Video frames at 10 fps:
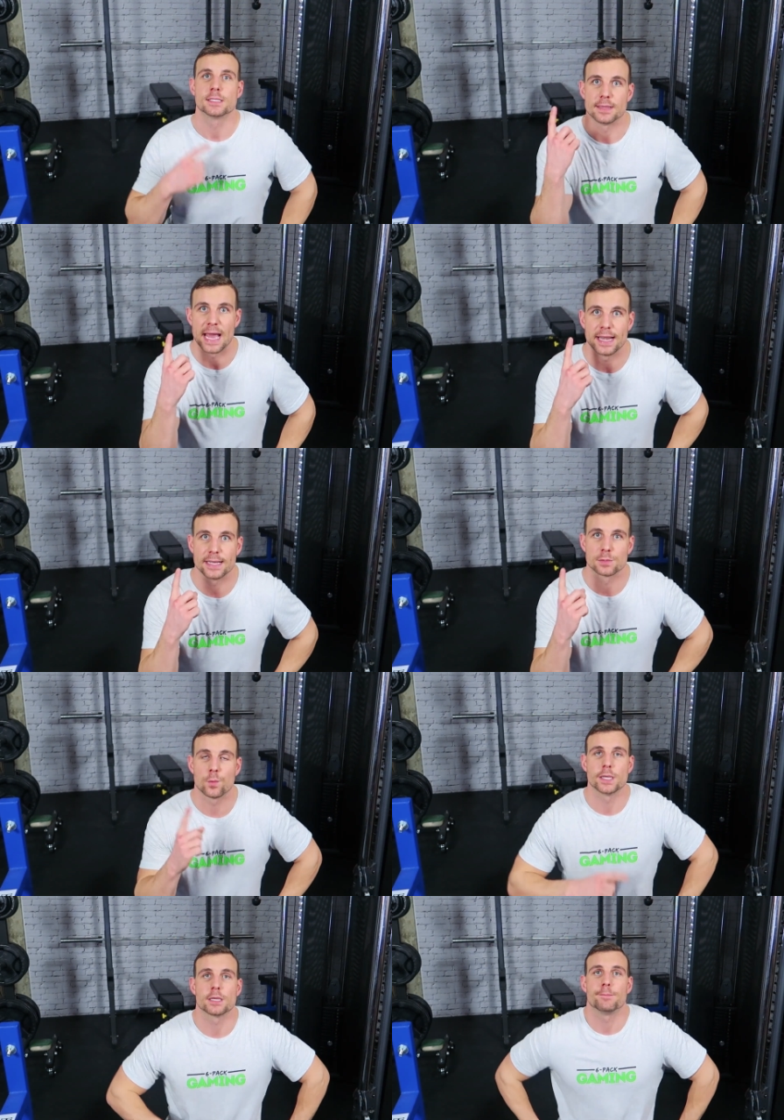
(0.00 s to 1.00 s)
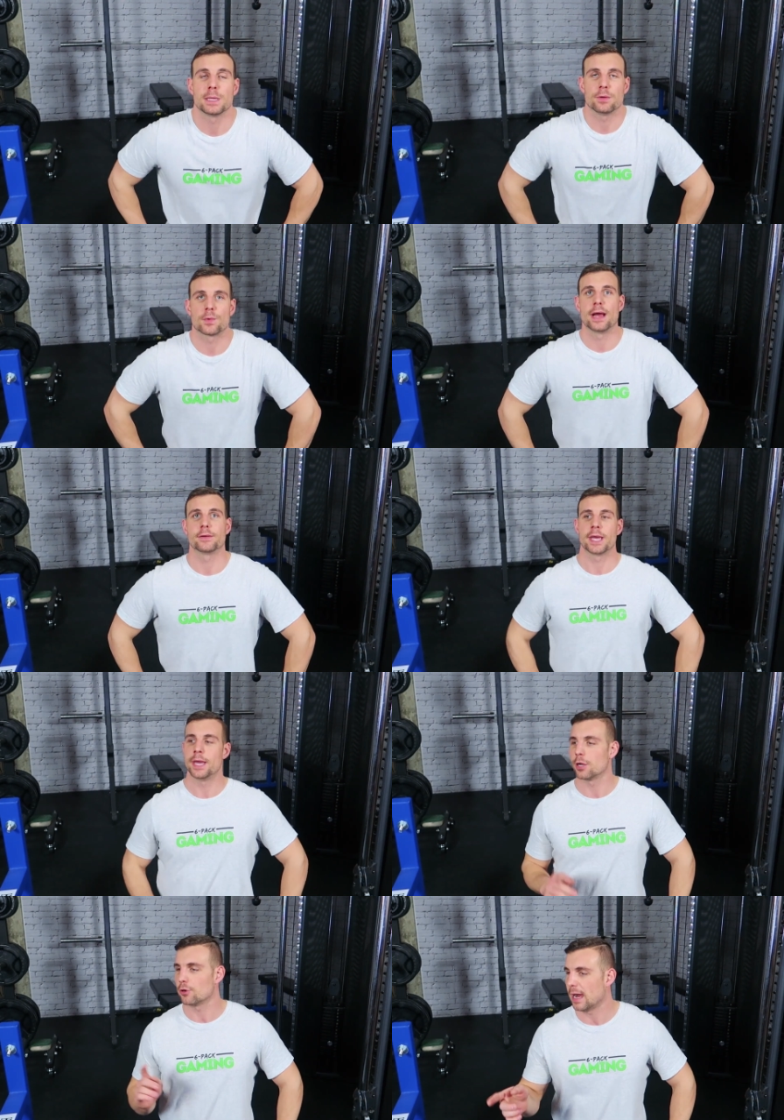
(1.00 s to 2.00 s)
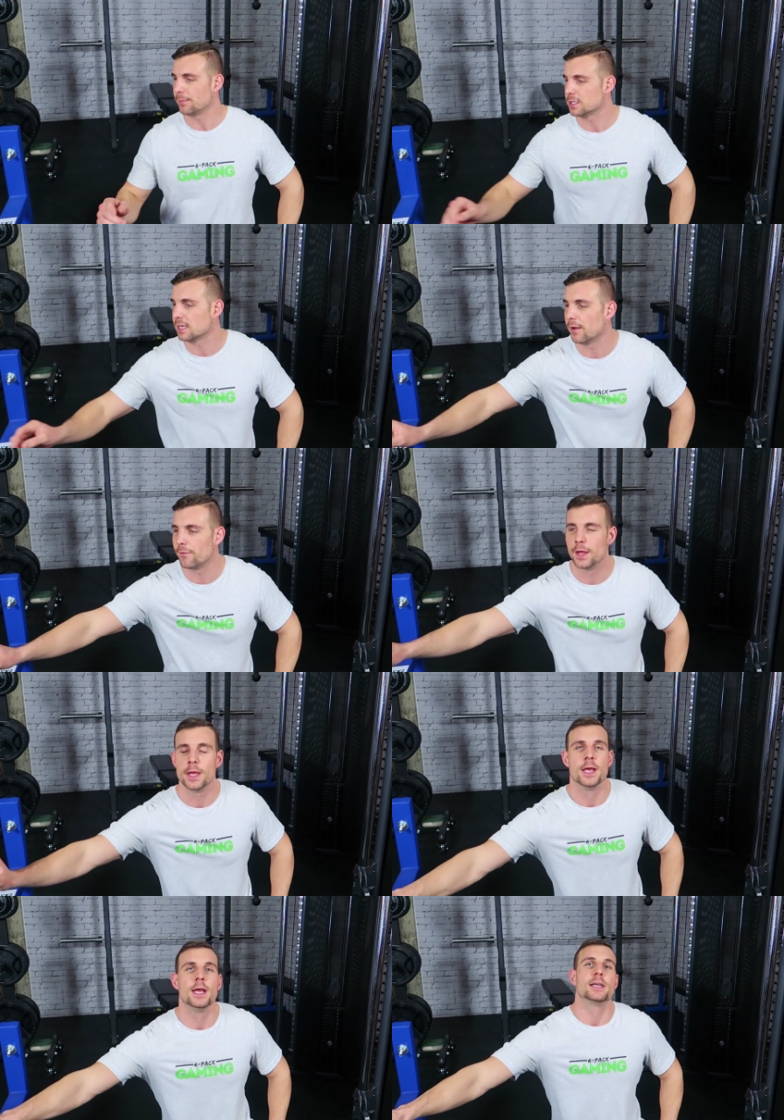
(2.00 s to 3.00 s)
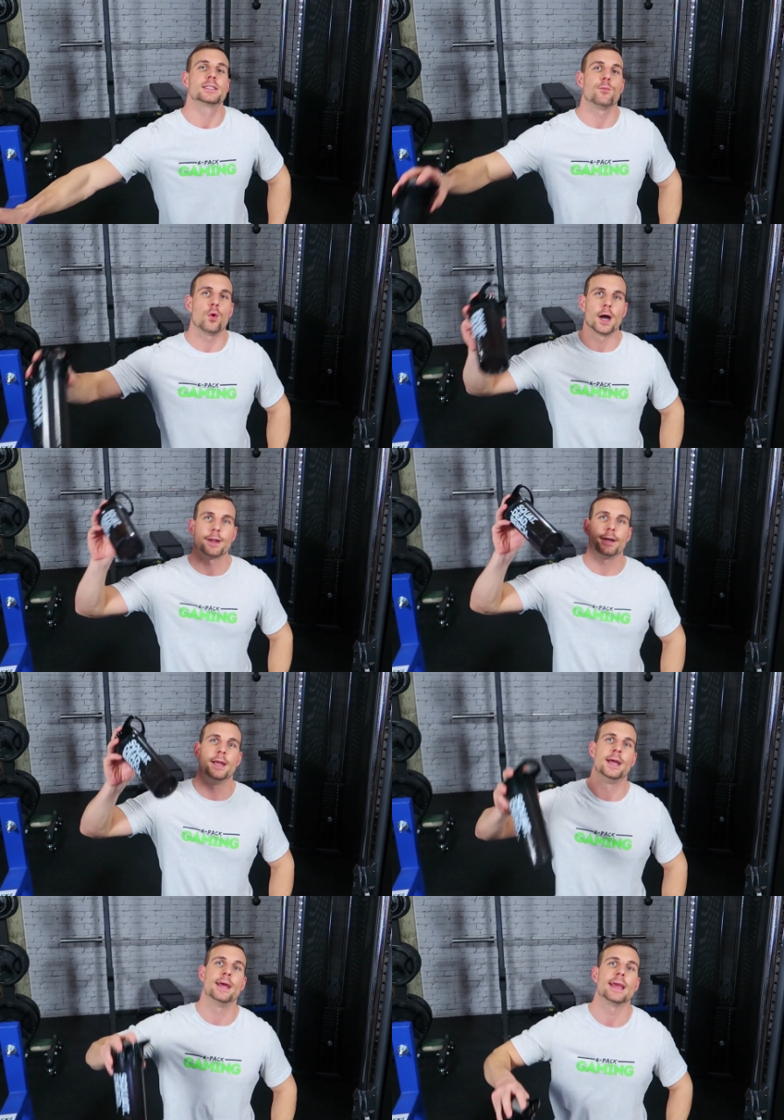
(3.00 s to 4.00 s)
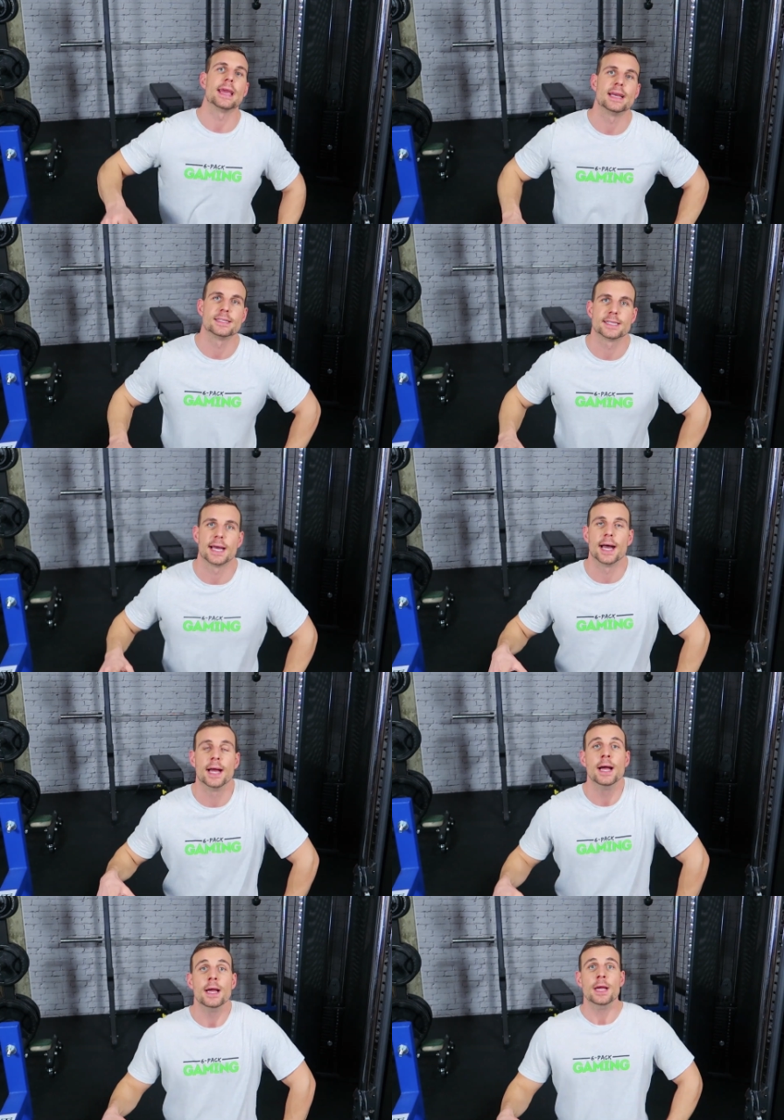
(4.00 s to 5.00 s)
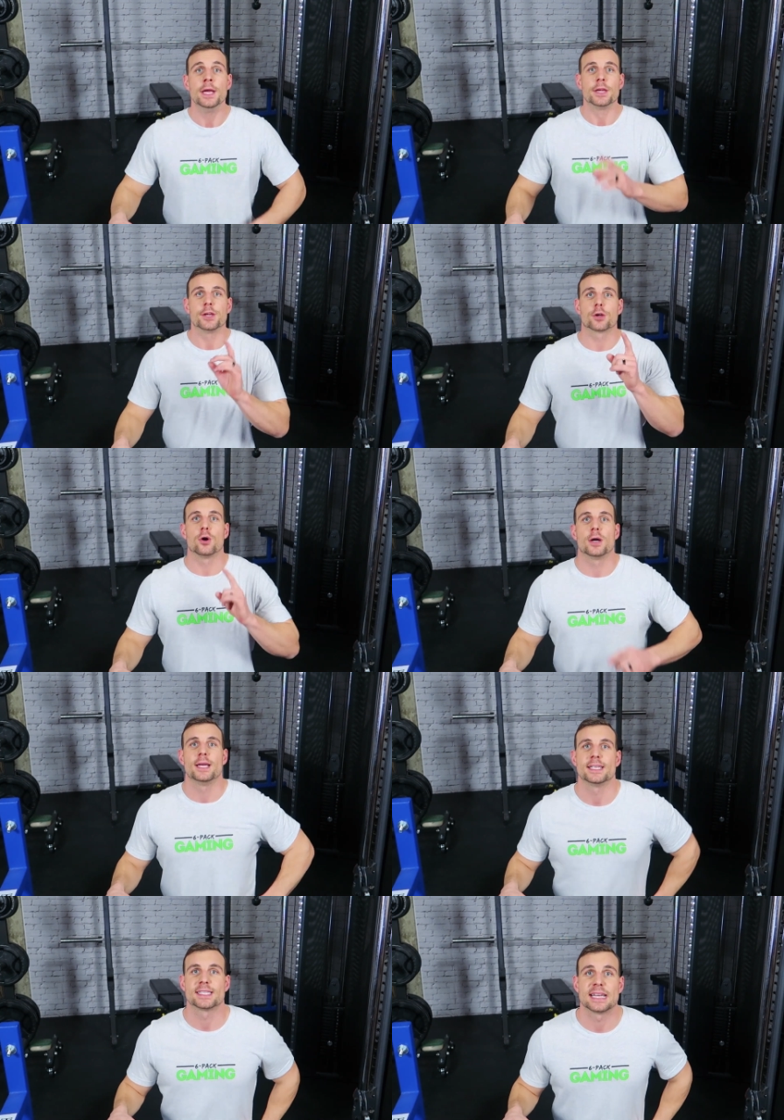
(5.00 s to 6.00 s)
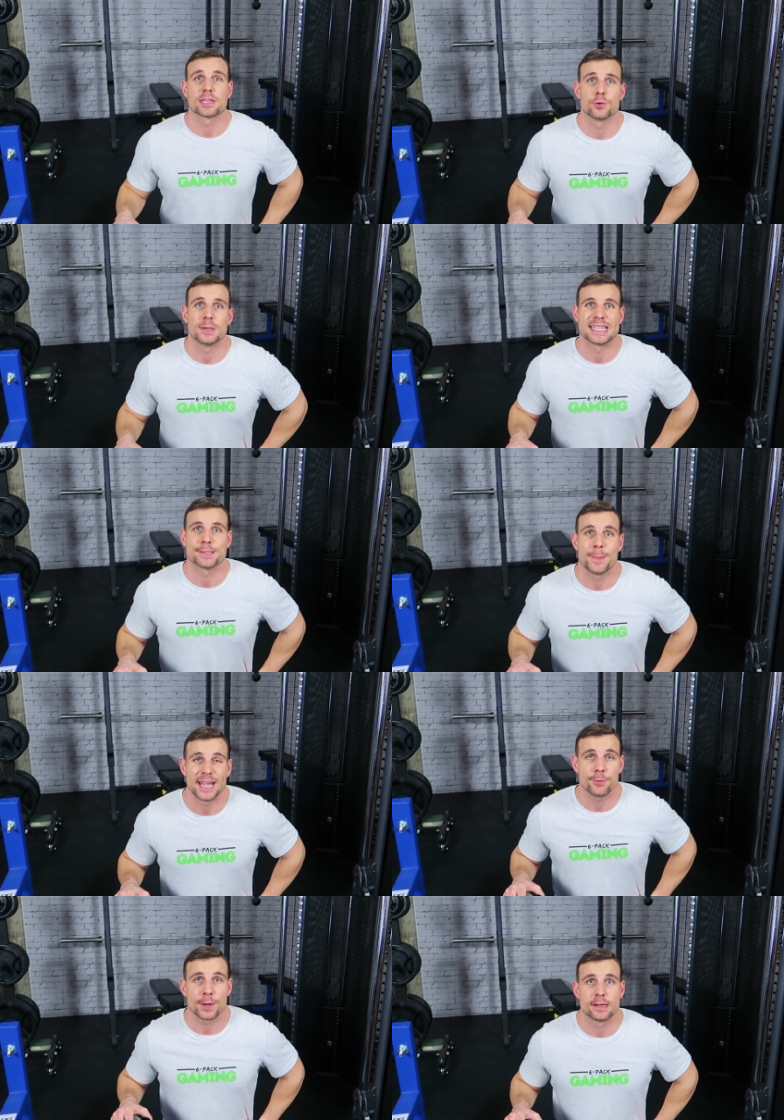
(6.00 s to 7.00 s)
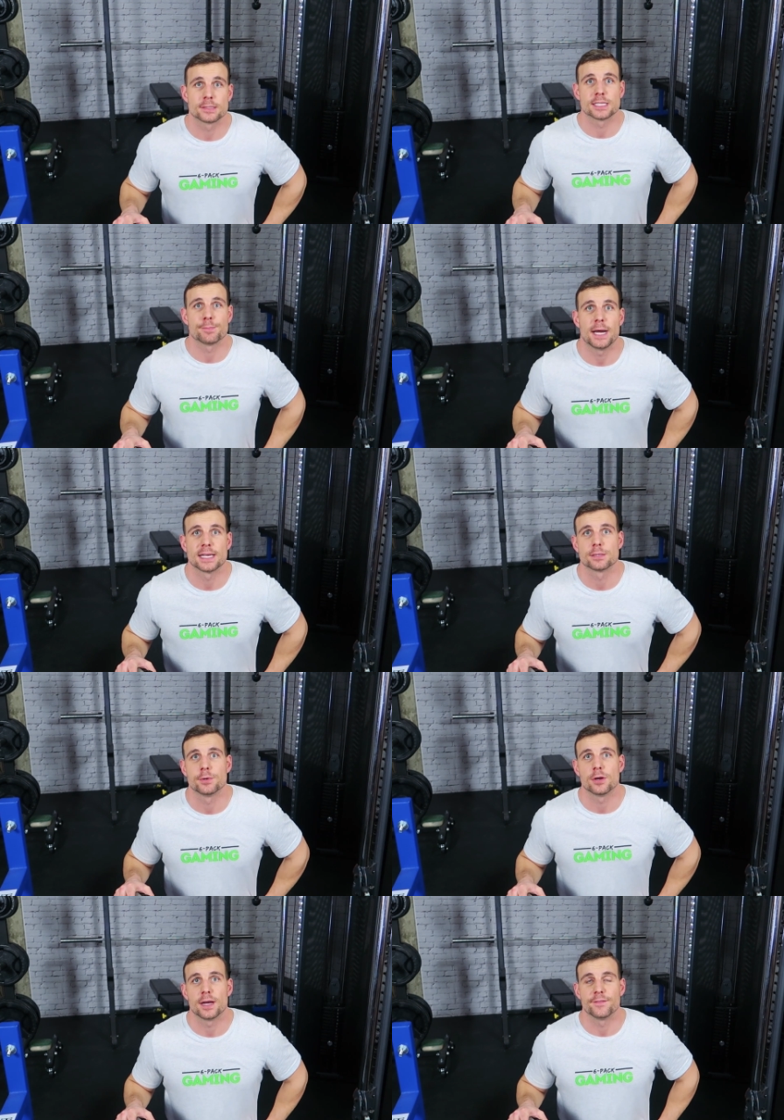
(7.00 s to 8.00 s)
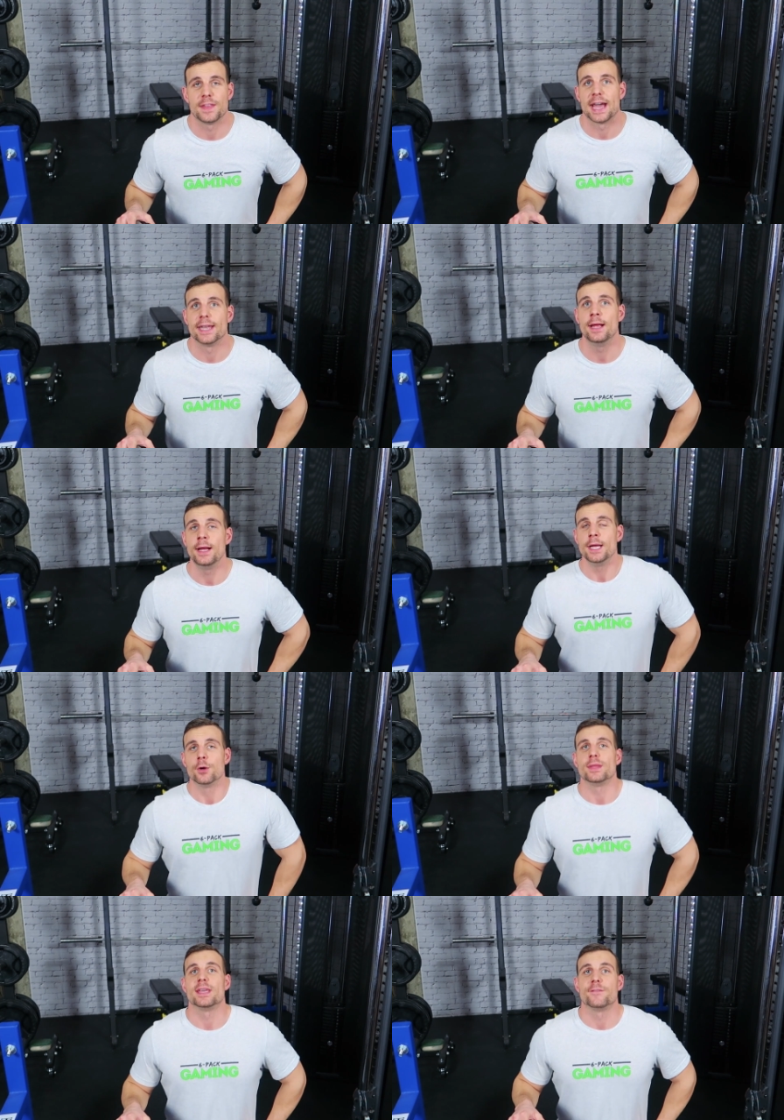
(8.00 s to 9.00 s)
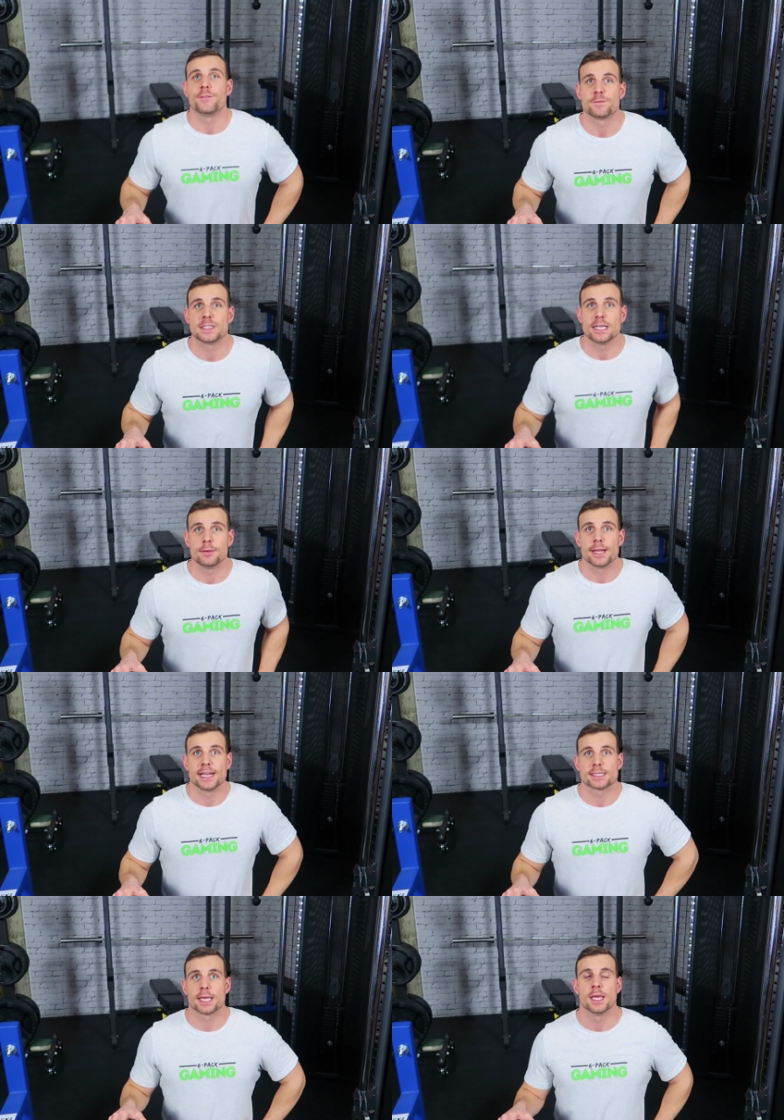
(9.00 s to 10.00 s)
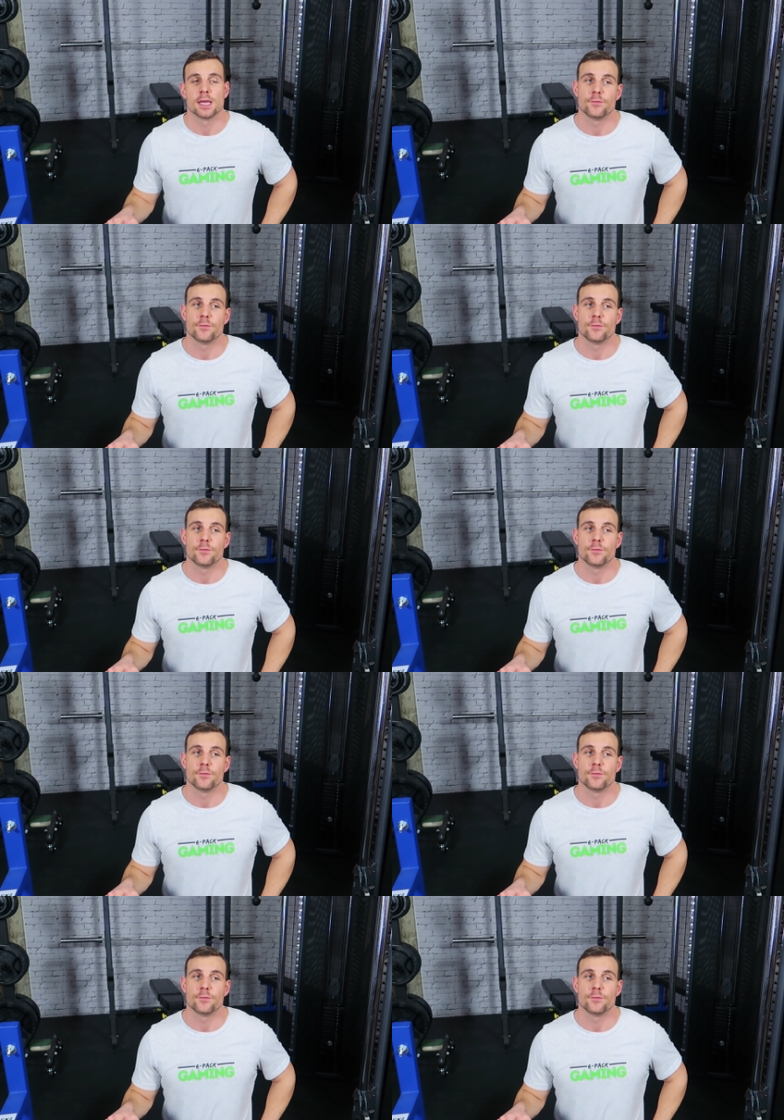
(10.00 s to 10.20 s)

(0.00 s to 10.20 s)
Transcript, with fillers: So that is one complete round. Grab yourself some water, and your goal is to get through as many rounds as possible of that within 15 minutes.